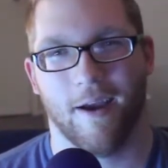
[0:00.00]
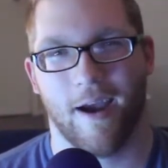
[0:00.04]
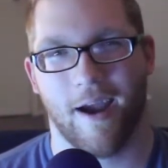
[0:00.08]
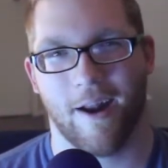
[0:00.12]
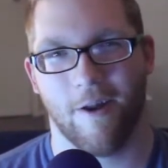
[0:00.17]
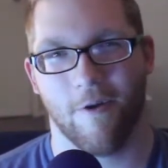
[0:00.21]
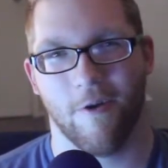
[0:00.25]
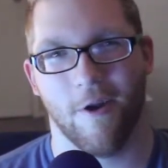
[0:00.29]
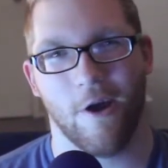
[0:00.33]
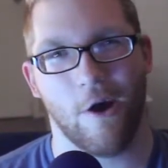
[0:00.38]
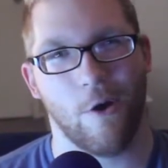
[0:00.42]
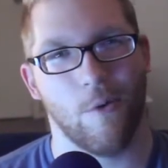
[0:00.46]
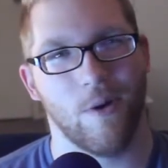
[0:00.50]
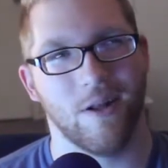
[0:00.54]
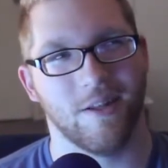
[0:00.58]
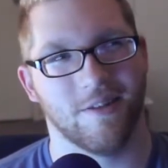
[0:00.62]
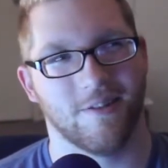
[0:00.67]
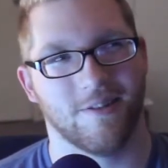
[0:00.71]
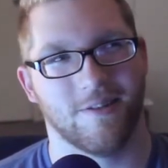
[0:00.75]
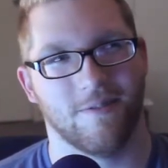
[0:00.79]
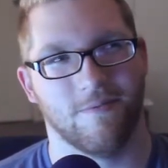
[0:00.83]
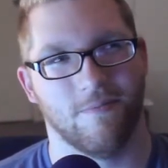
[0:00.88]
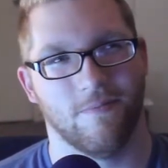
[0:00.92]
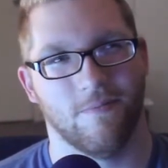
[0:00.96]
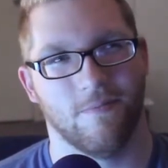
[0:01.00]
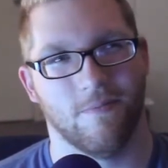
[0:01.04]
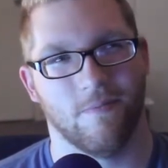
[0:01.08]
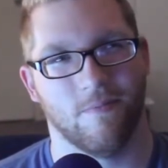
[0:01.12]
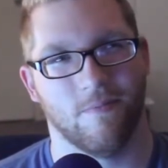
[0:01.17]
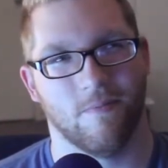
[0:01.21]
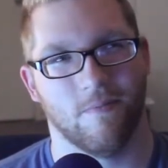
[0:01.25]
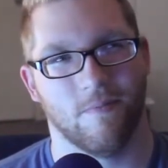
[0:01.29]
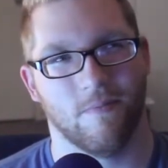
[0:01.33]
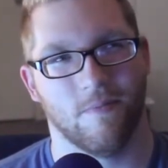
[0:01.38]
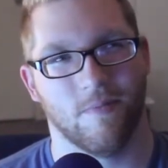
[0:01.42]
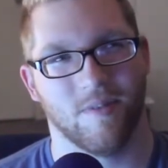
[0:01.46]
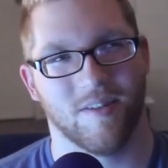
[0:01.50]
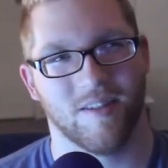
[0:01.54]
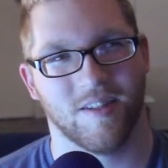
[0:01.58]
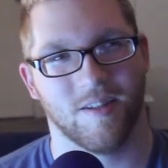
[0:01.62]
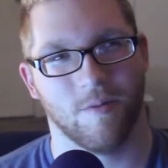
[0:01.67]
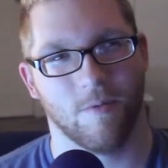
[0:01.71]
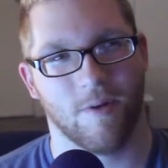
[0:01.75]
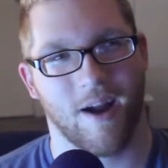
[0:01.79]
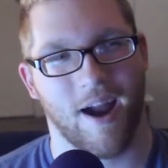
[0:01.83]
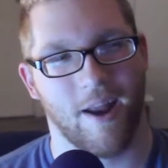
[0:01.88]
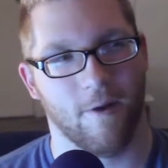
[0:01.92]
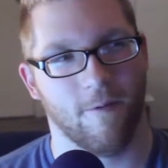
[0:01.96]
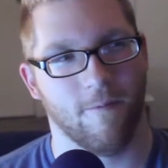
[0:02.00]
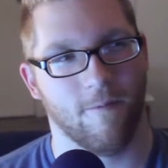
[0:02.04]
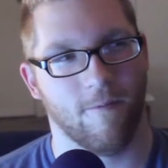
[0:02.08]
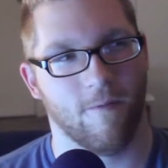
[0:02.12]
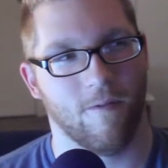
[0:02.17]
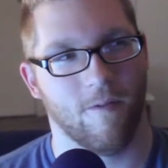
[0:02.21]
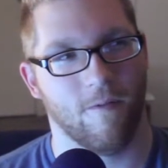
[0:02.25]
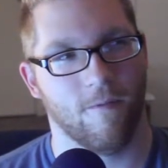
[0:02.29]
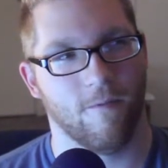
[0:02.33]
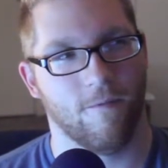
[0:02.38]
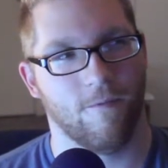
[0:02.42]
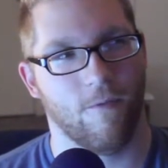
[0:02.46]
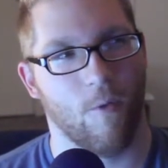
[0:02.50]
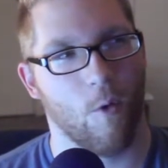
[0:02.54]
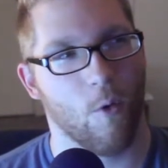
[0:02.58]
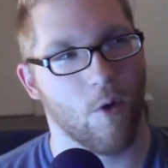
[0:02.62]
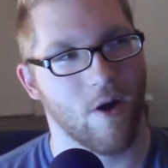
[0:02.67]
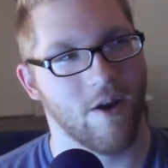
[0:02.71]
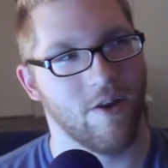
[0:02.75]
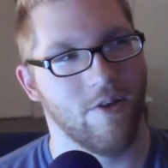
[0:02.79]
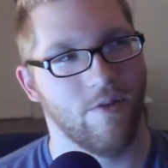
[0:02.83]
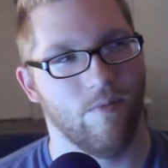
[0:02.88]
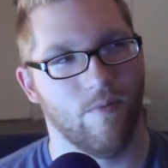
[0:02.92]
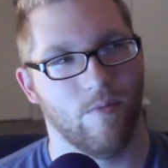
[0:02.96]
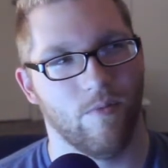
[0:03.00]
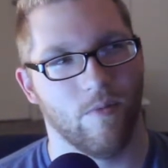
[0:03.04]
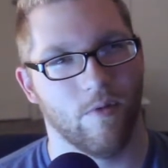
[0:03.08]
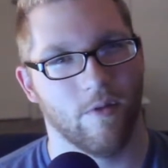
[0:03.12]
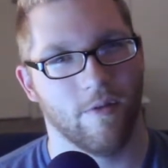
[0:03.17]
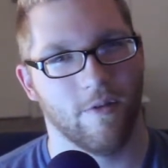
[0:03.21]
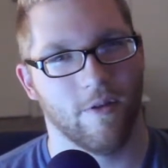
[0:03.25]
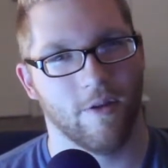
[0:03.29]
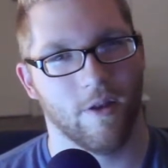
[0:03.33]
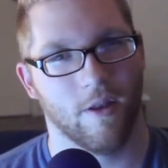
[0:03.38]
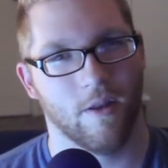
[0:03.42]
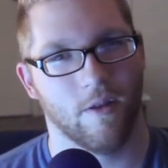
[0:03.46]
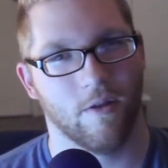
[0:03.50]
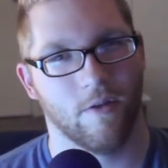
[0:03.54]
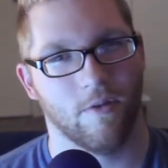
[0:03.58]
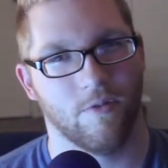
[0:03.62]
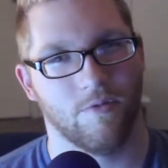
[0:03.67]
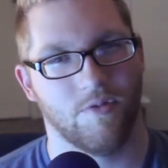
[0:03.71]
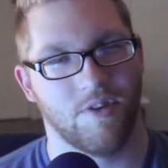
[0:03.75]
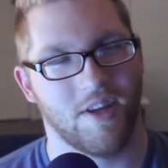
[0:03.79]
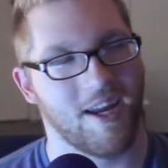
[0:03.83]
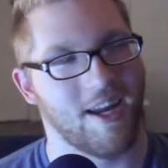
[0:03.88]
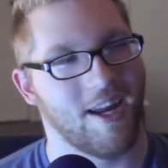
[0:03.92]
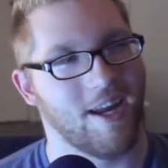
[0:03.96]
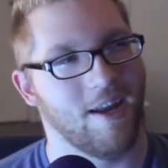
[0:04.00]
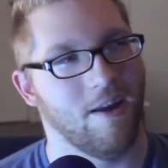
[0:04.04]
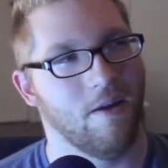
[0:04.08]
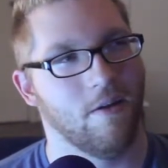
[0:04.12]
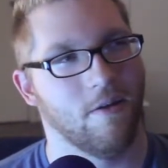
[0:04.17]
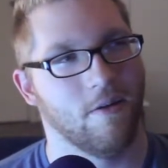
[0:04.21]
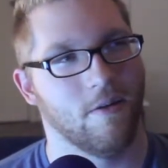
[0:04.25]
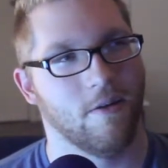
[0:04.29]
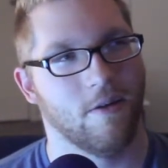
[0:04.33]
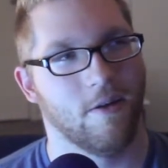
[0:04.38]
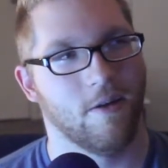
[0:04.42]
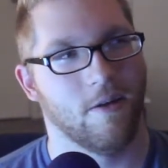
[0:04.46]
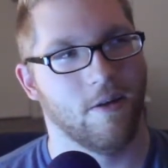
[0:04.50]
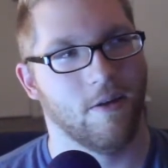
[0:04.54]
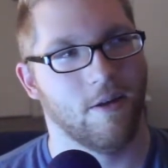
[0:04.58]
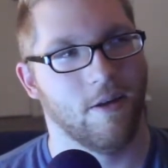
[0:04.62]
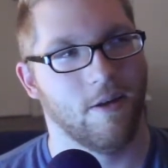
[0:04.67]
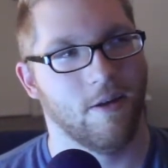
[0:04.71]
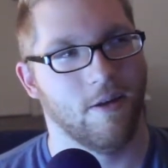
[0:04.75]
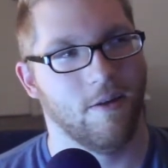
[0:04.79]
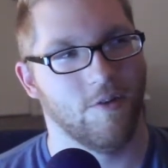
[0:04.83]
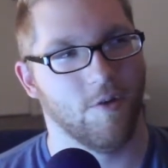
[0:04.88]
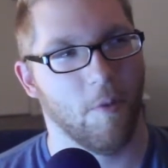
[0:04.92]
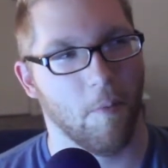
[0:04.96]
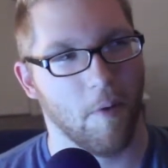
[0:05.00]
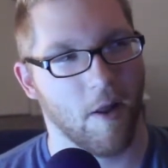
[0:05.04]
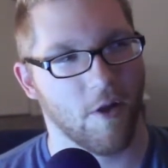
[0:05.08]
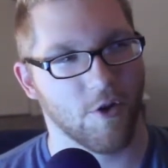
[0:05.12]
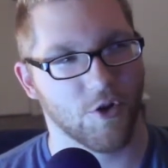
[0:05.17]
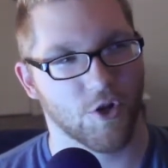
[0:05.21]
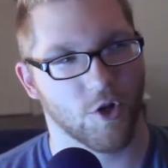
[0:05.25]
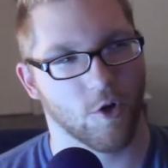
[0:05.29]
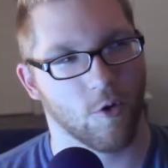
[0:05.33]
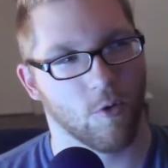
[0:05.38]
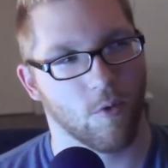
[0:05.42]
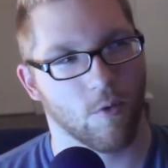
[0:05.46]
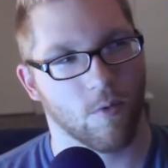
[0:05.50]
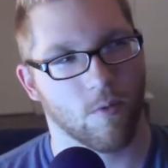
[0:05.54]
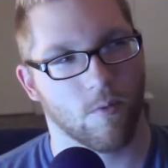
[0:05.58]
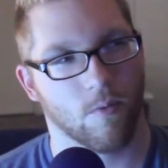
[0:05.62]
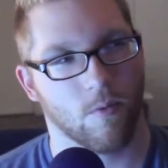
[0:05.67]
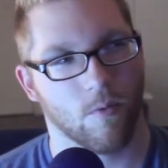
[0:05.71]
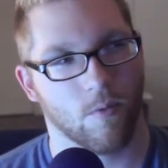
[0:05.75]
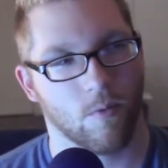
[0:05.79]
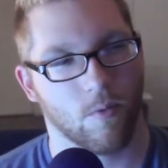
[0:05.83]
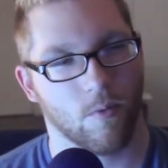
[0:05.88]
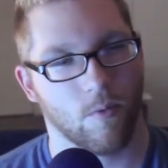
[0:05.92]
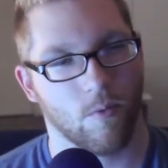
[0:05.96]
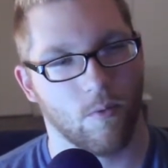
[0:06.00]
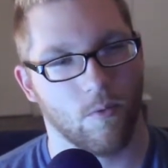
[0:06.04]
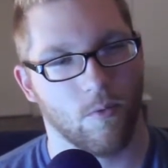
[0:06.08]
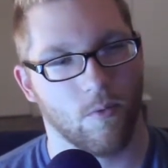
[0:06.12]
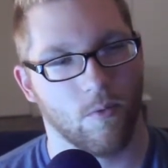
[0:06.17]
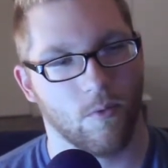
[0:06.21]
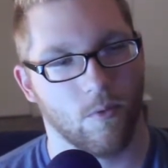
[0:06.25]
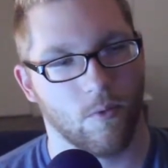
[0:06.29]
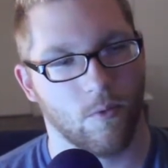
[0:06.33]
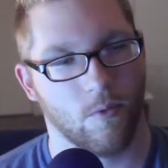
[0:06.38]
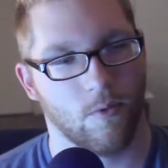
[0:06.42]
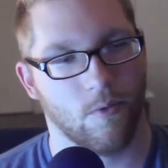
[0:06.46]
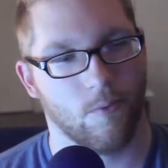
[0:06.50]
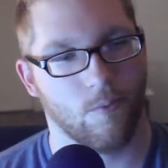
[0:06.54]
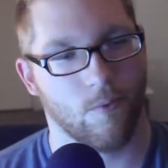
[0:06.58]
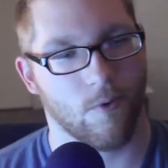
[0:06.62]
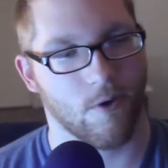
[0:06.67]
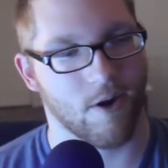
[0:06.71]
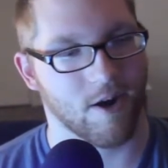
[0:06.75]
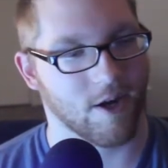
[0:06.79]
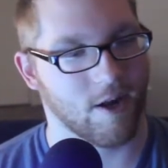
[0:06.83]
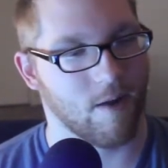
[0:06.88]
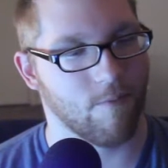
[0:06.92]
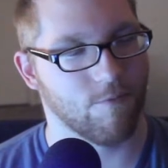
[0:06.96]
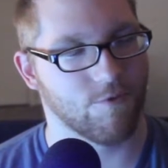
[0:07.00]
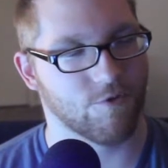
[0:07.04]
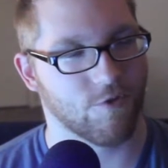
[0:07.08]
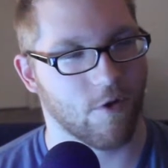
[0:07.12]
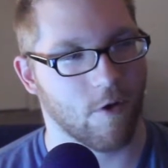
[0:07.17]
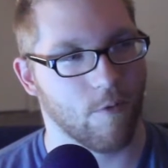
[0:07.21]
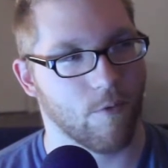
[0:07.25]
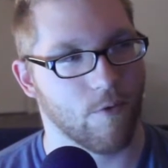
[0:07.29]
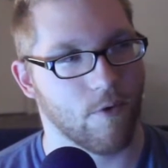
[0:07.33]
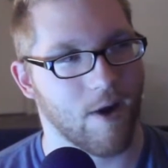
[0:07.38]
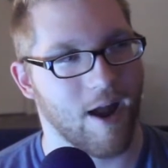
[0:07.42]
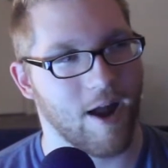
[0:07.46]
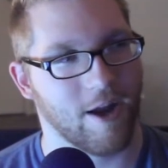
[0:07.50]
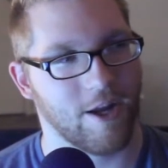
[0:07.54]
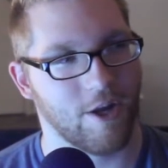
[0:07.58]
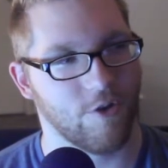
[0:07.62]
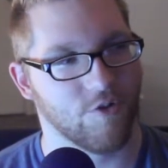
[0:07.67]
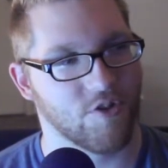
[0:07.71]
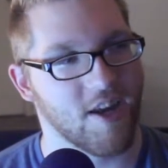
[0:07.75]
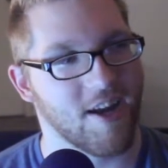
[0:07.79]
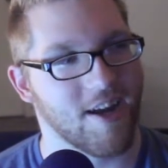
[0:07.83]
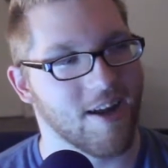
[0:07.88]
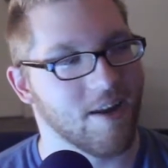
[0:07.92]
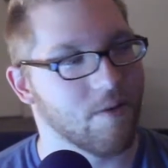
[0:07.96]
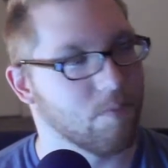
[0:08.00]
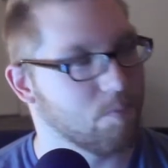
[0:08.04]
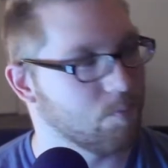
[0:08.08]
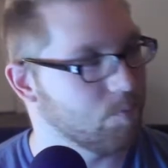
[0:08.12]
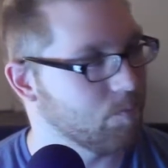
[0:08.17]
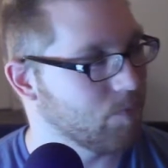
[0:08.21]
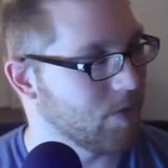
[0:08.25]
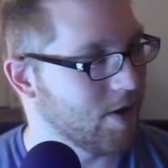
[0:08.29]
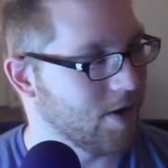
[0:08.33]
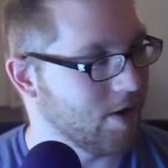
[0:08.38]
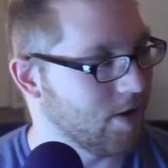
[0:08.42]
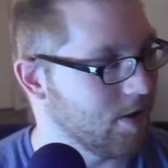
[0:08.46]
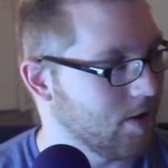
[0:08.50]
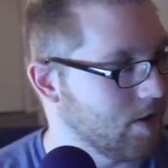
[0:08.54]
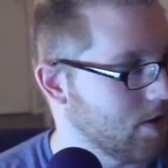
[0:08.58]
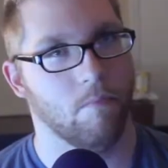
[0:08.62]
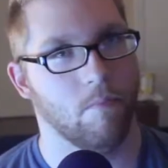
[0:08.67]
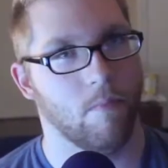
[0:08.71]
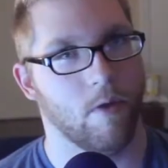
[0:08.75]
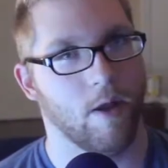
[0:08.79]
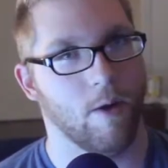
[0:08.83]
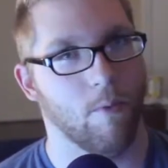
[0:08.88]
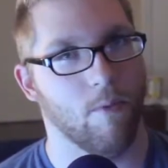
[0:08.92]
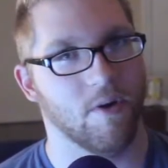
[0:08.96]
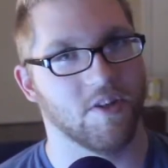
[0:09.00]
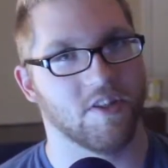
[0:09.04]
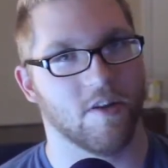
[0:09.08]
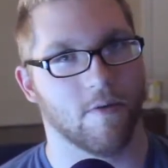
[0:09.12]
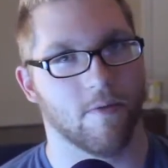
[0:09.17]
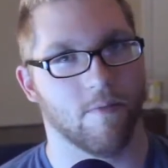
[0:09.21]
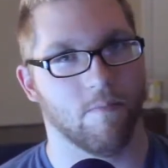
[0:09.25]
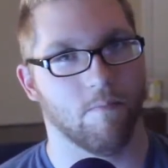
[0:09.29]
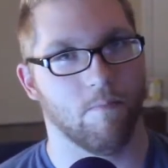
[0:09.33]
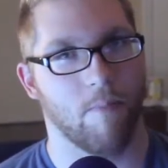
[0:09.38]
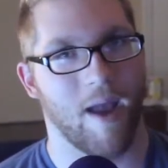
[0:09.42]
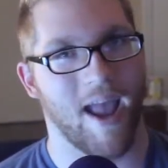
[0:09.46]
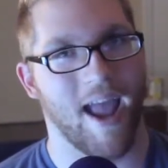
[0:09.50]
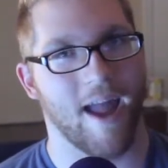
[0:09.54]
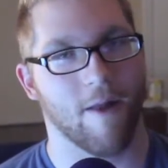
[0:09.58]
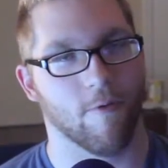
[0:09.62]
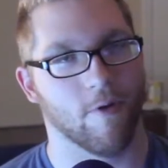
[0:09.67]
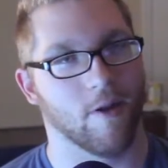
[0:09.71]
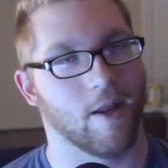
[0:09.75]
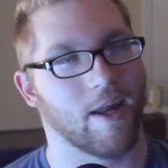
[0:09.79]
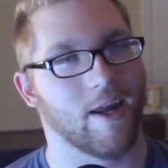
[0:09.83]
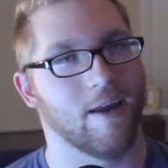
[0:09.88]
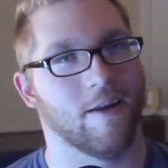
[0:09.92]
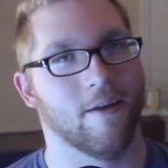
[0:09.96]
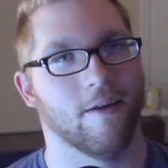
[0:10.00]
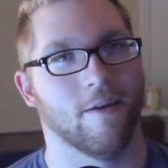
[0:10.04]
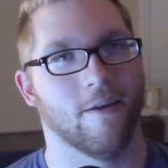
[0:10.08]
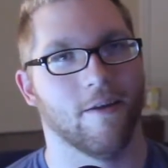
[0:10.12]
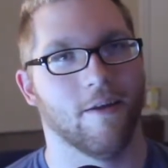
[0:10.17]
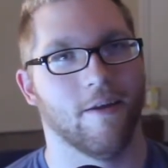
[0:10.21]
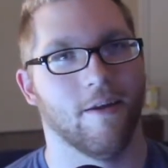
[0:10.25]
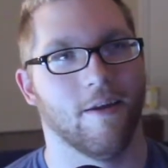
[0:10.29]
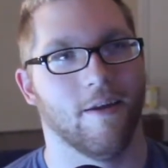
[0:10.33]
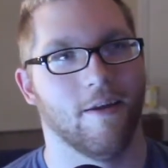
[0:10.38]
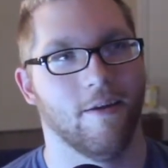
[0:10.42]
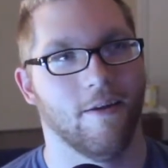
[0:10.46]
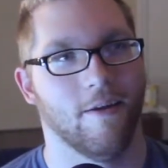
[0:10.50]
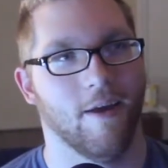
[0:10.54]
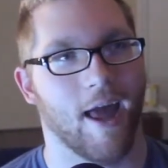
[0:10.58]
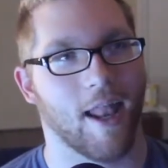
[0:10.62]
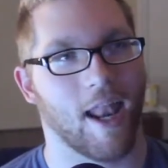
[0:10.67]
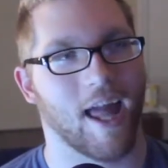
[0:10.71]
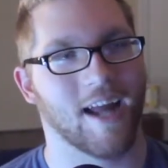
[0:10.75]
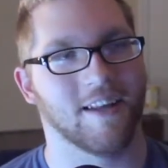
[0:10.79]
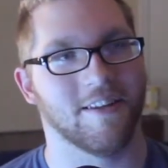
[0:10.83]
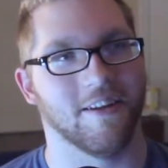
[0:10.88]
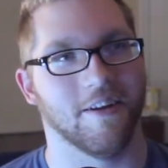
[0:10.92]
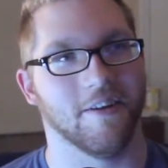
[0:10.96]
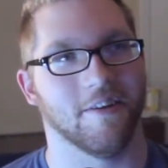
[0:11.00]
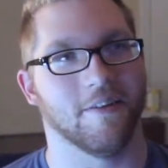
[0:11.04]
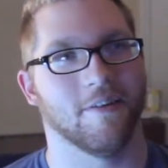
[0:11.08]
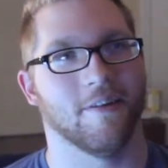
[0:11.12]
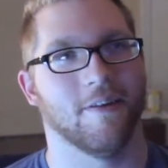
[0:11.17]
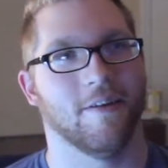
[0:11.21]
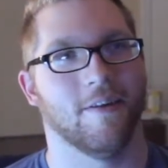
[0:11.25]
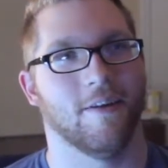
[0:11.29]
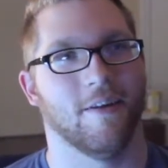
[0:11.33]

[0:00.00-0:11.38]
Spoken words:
I don't know. It's some kind of foreign tea, so I'm not sure where it comes from or how you say it. It wasn't bad, really. I liked it.